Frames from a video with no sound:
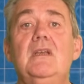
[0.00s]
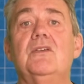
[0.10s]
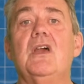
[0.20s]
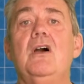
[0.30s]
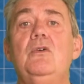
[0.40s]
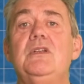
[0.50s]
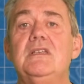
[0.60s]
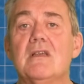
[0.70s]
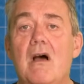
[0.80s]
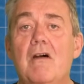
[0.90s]
Code
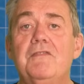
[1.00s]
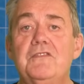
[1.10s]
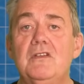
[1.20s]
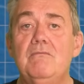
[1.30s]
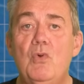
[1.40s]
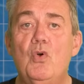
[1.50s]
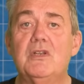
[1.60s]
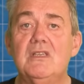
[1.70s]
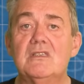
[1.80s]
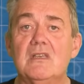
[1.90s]
is often more
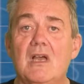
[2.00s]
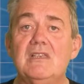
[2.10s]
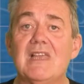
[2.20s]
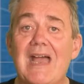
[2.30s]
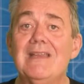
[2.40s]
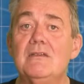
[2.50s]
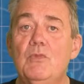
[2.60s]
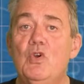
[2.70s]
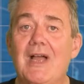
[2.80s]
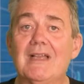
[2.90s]
concise and
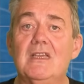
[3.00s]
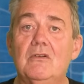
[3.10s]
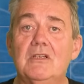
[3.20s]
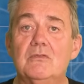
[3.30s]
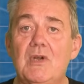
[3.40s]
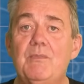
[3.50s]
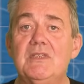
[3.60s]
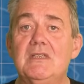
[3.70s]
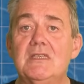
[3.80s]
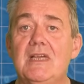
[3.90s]
more accurate
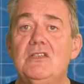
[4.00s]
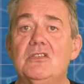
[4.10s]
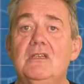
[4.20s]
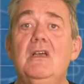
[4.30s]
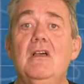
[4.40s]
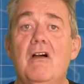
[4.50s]
representation